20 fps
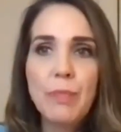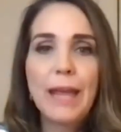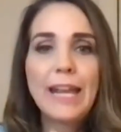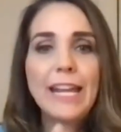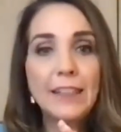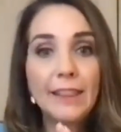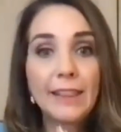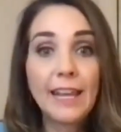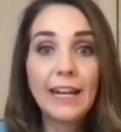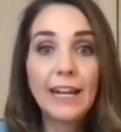
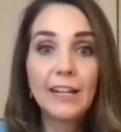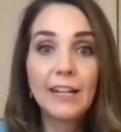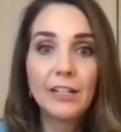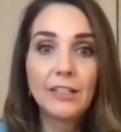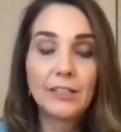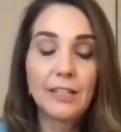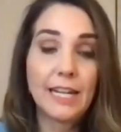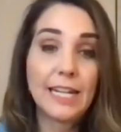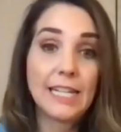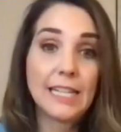in
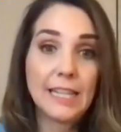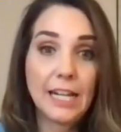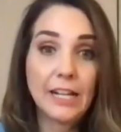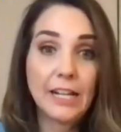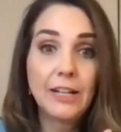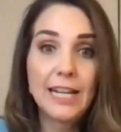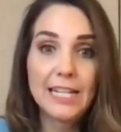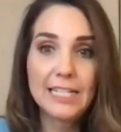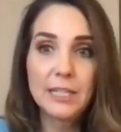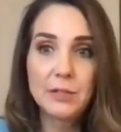their
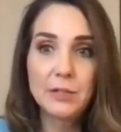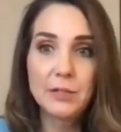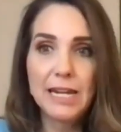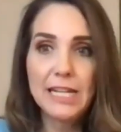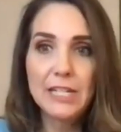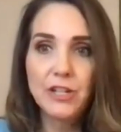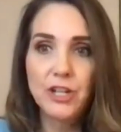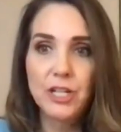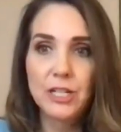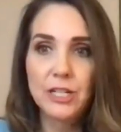
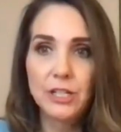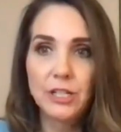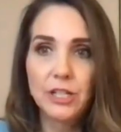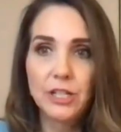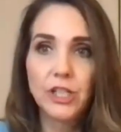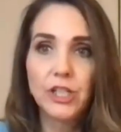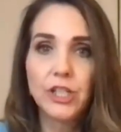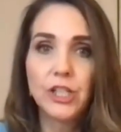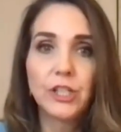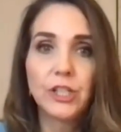estimation,
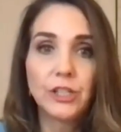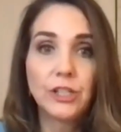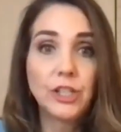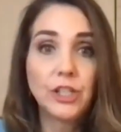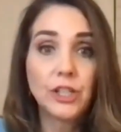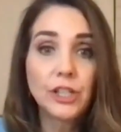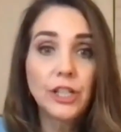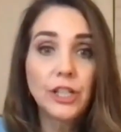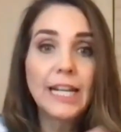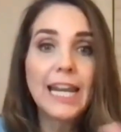
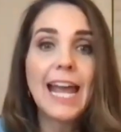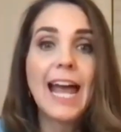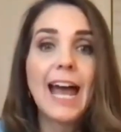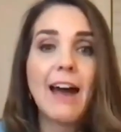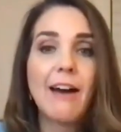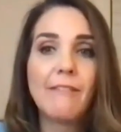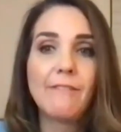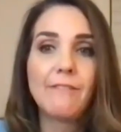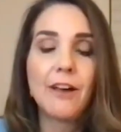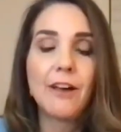you're going to
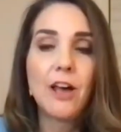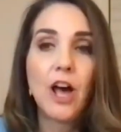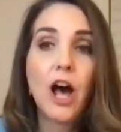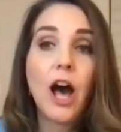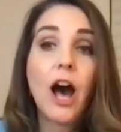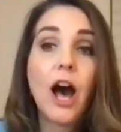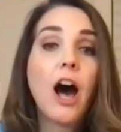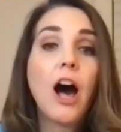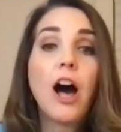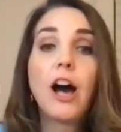have
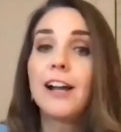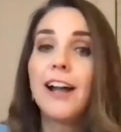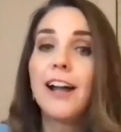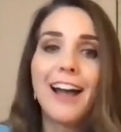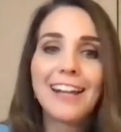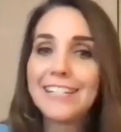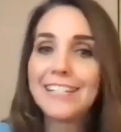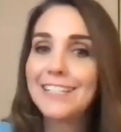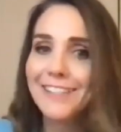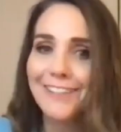all
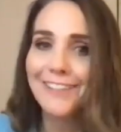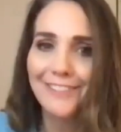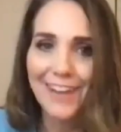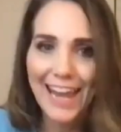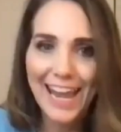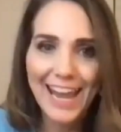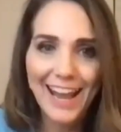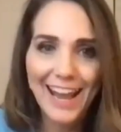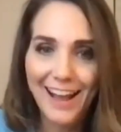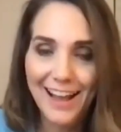kinds of
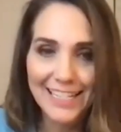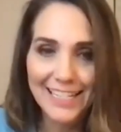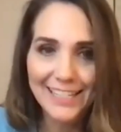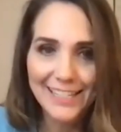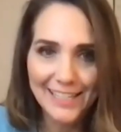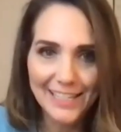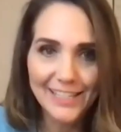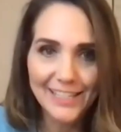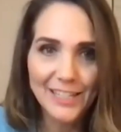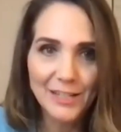AI
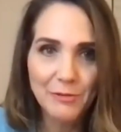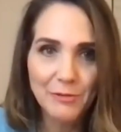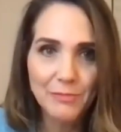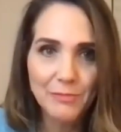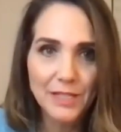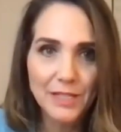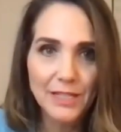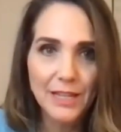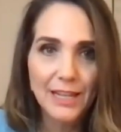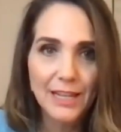
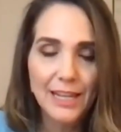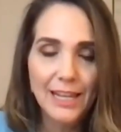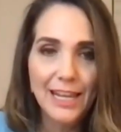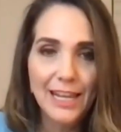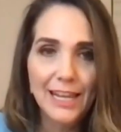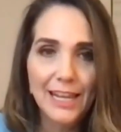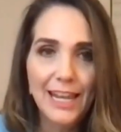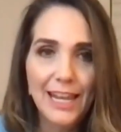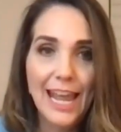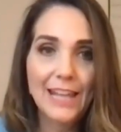systems.
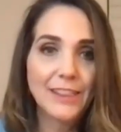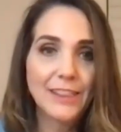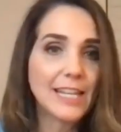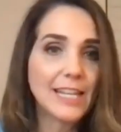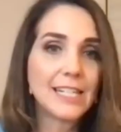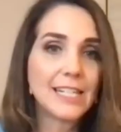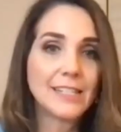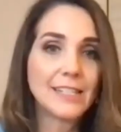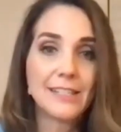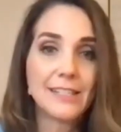
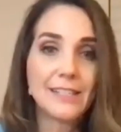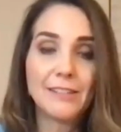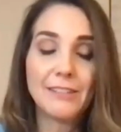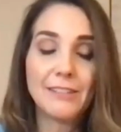These,